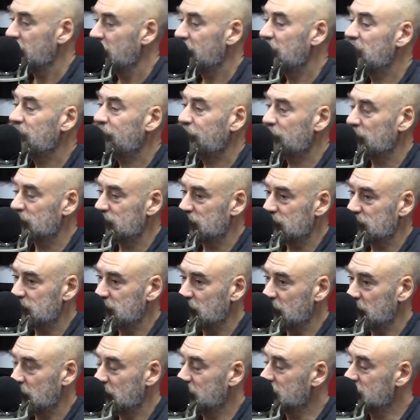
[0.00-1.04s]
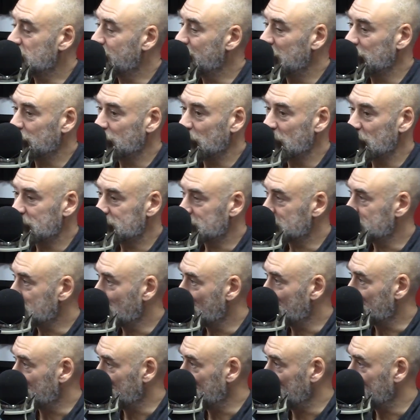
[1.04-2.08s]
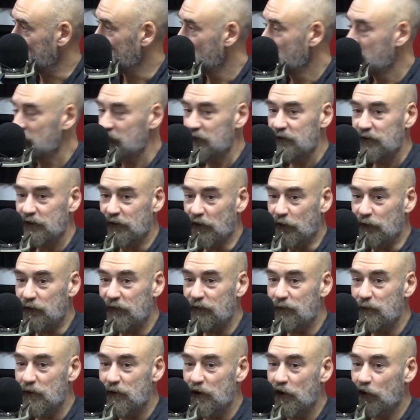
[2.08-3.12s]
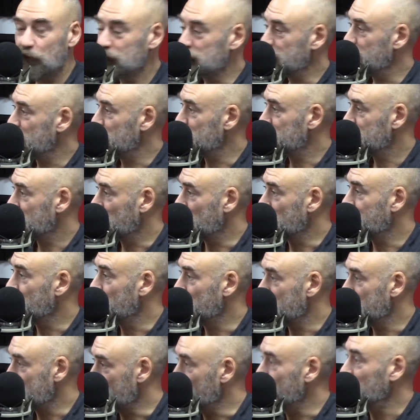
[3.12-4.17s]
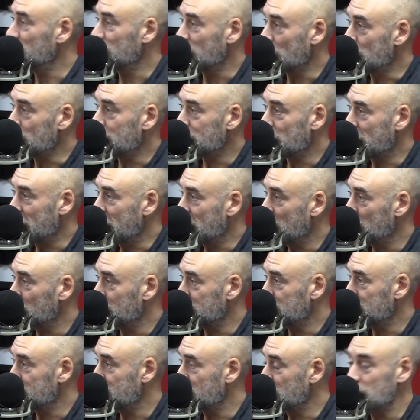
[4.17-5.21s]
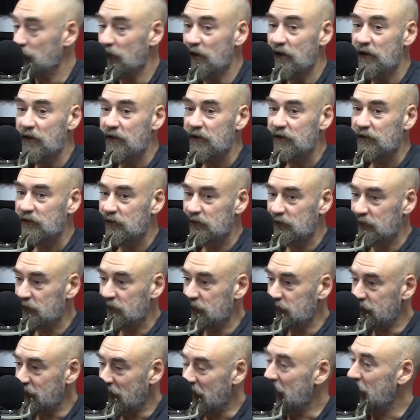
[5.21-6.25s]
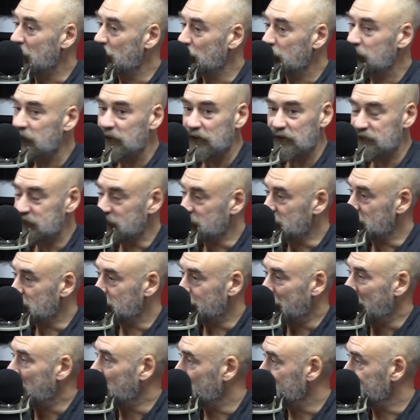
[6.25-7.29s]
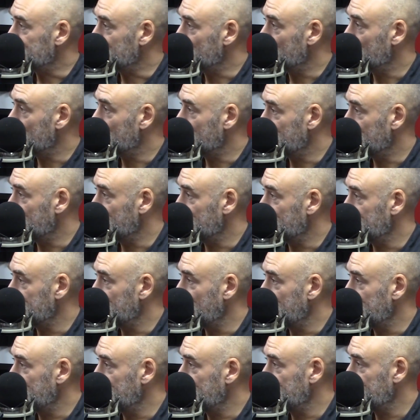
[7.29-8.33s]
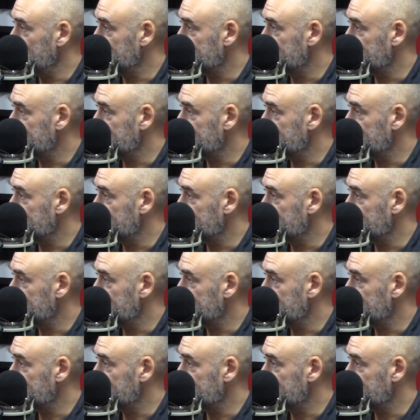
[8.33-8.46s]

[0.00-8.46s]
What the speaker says: thing for us is he's a man who likes to target. Give him a golden boot to go for, he will go for that golden boot. Now he can see the Ballon d'Or in his